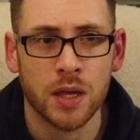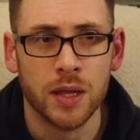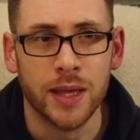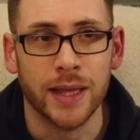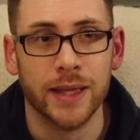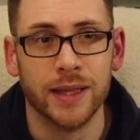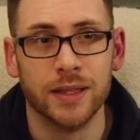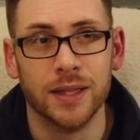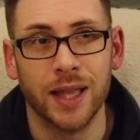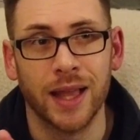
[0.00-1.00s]
it a little bit.
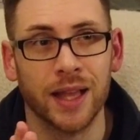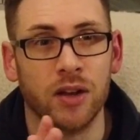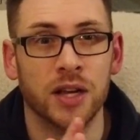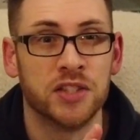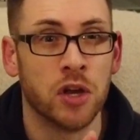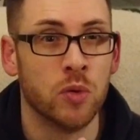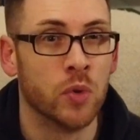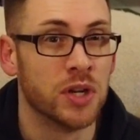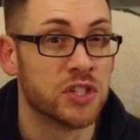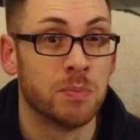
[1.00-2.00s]
I don't
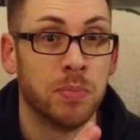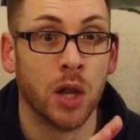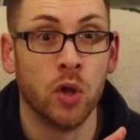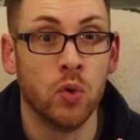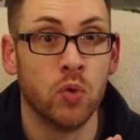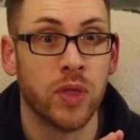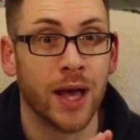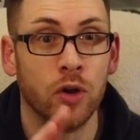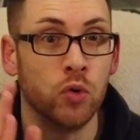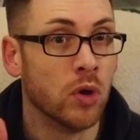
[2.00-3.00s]
want to just blow
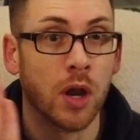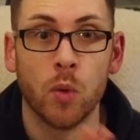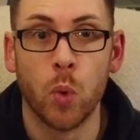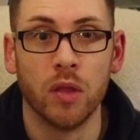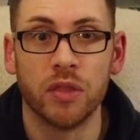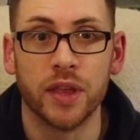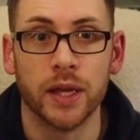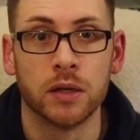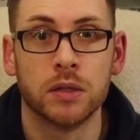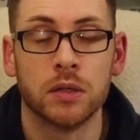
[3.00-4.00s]
that all on like one thing. I
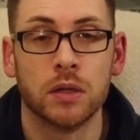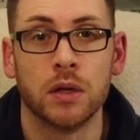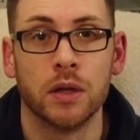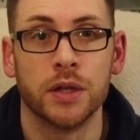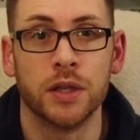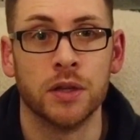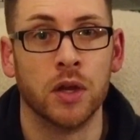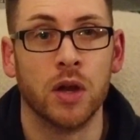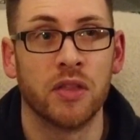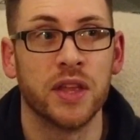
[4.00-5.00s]
don't want to just blow
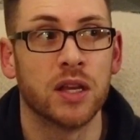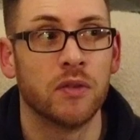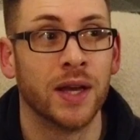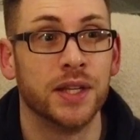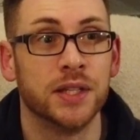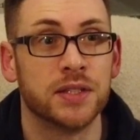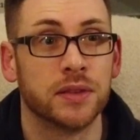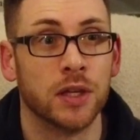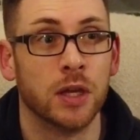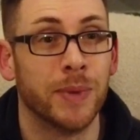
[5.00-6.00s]
that all on like one
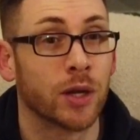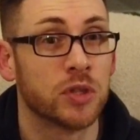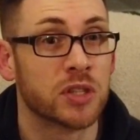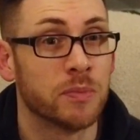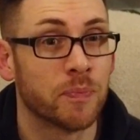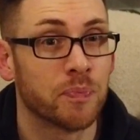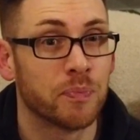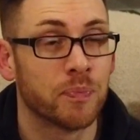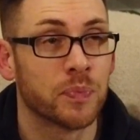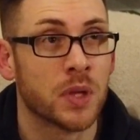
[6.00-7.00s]
thing. Backwards.
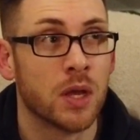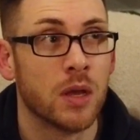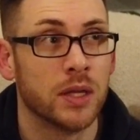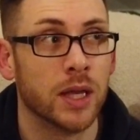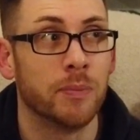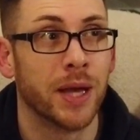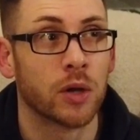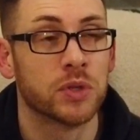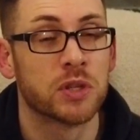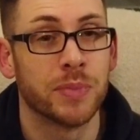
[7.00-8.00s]
I think I've added
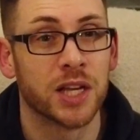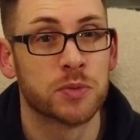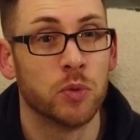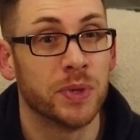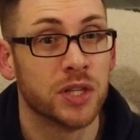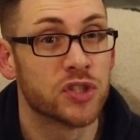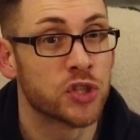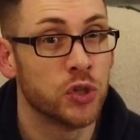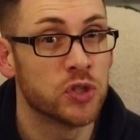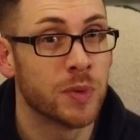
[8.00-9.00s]
backwards
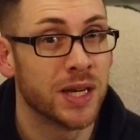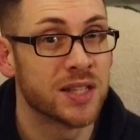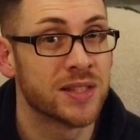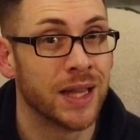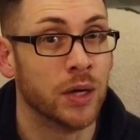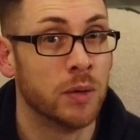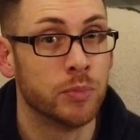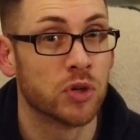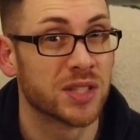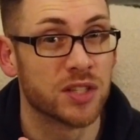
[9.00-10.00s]
PS2 to my list now.
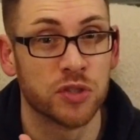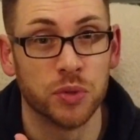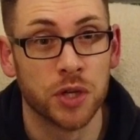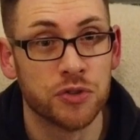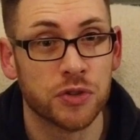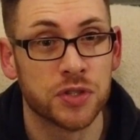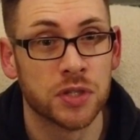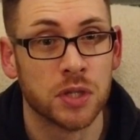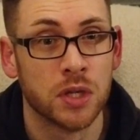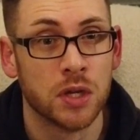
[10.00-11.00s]
Unbox has 200.
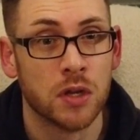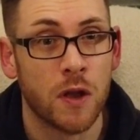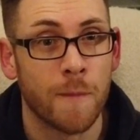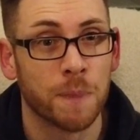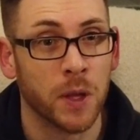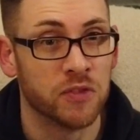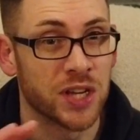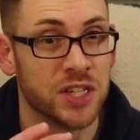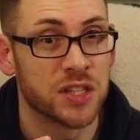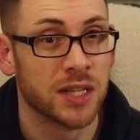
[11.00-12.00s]
PS2 to my list now.
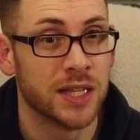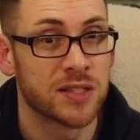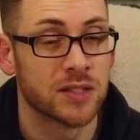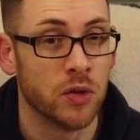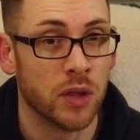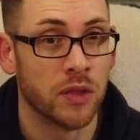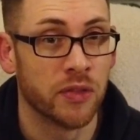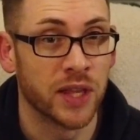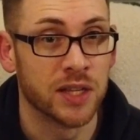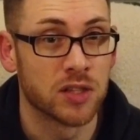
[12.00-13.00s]
Unbox has
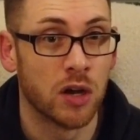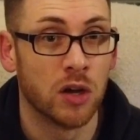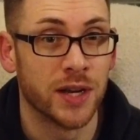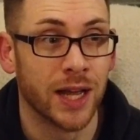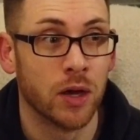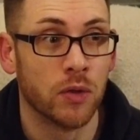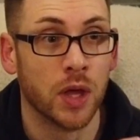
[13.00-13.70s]
200. Things are now